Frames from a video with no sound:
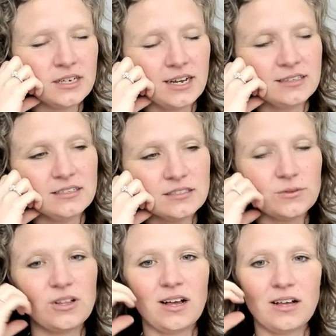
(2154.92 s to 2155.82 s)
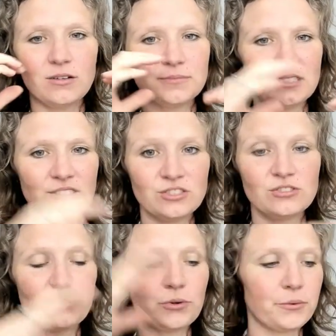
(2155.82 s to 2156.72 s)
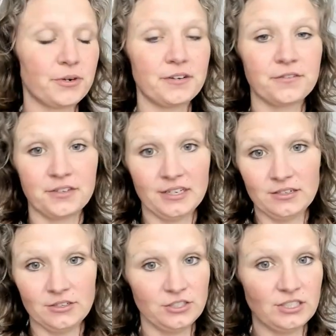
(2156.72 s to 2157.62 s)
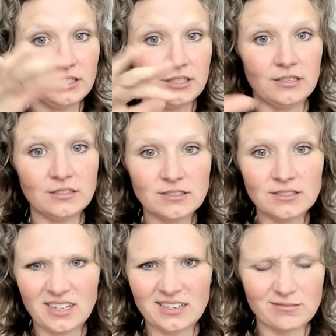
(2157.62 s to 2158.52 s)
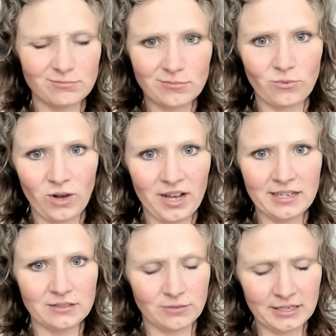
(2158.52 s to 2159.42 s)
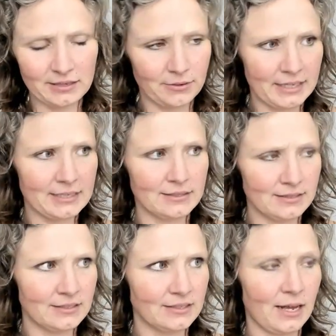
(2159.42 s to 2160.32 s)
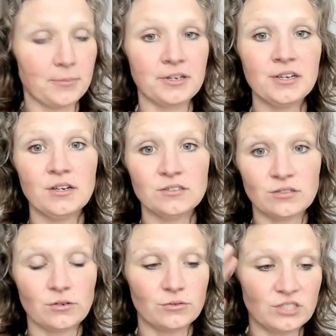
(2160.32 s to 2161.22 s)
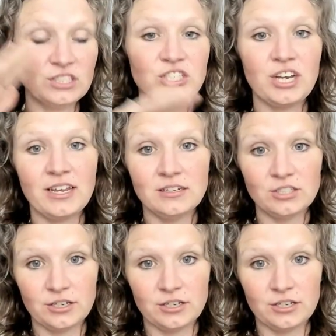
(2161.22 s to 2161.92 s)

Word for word: And this will help distort whatever the energy is that why it, why it, why it did this happen. So to change